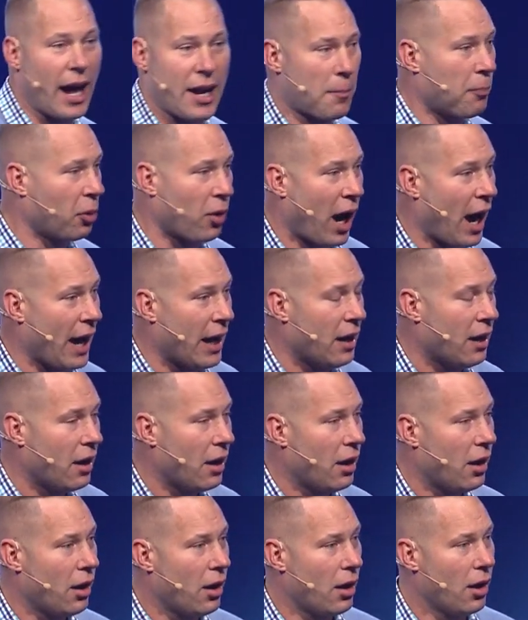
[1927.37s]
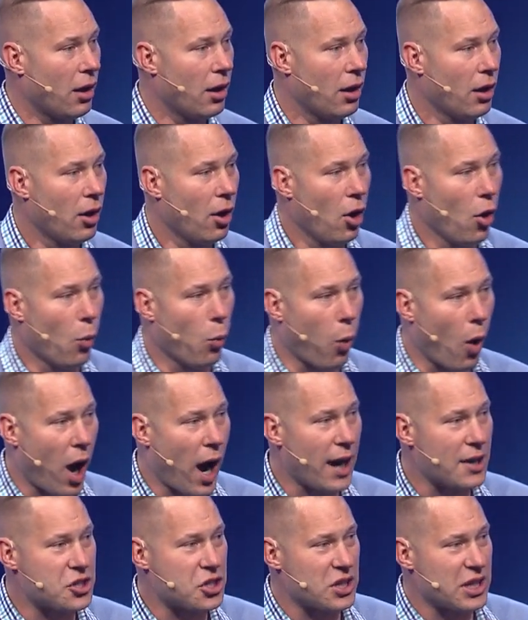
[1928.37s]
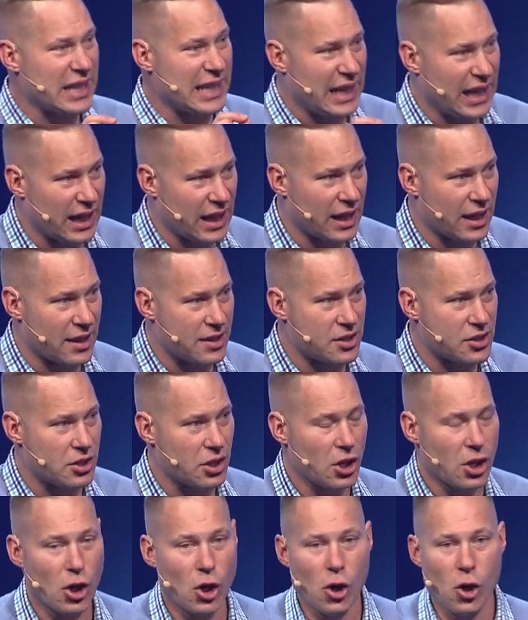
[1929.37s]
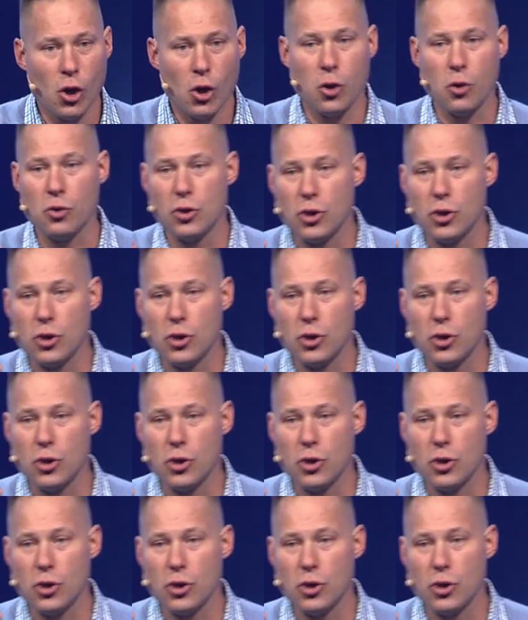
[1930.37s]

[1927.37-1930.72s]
how to pray. Watch kids who